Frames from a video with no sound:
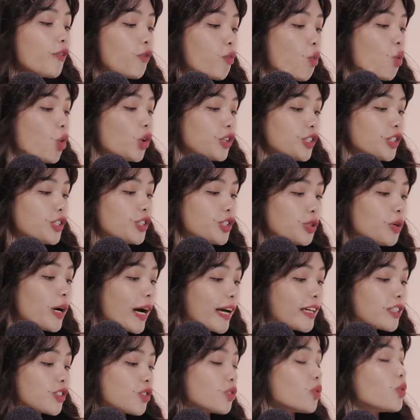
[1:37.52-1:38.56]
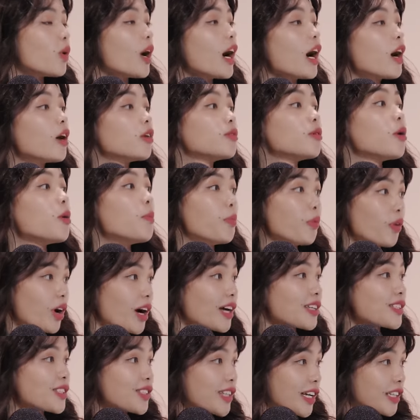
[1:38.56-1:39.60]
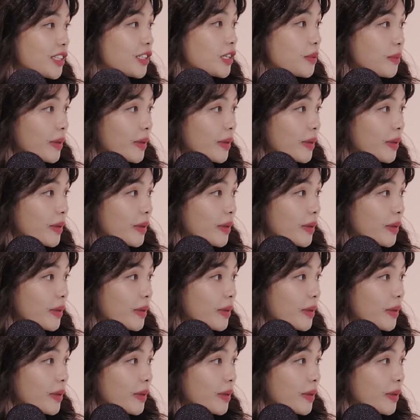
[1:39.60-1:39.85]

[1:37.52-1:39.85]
of war, did you guys know how bras started